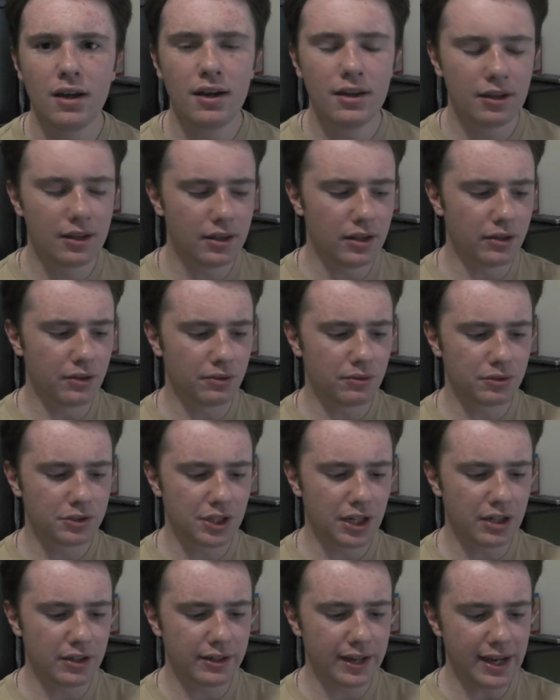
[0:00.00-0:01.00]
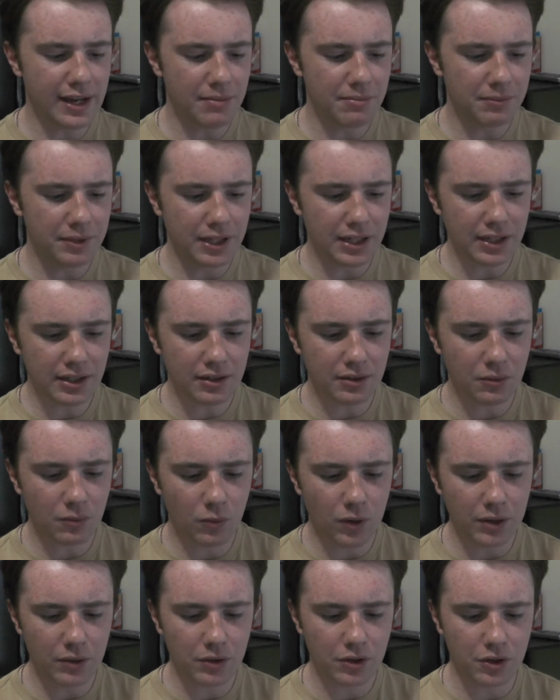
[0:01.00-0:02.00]
than the standard game, getting
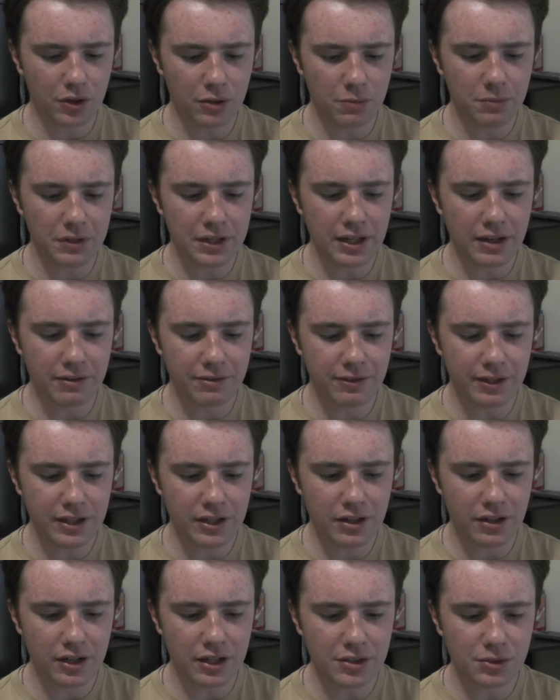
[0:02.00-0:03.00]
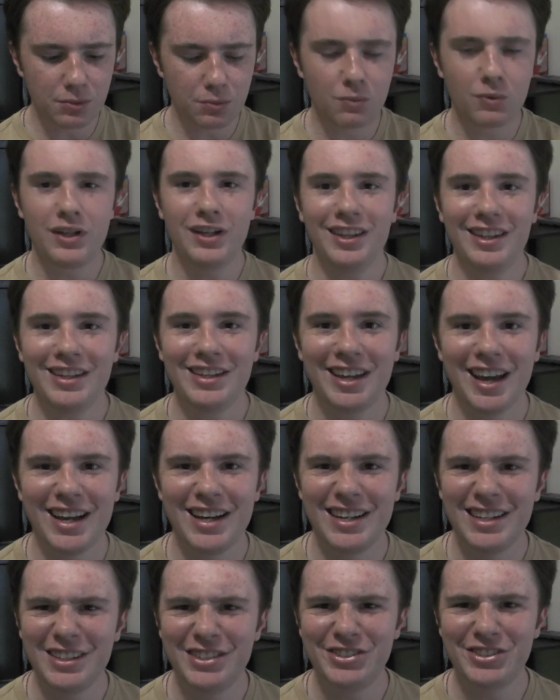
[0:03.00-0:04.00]
what could be a figure is really kind
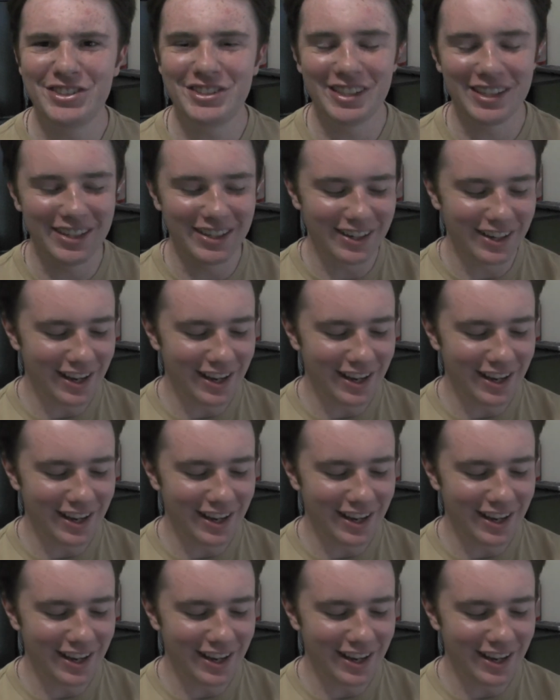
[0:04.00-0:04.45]
of interesting.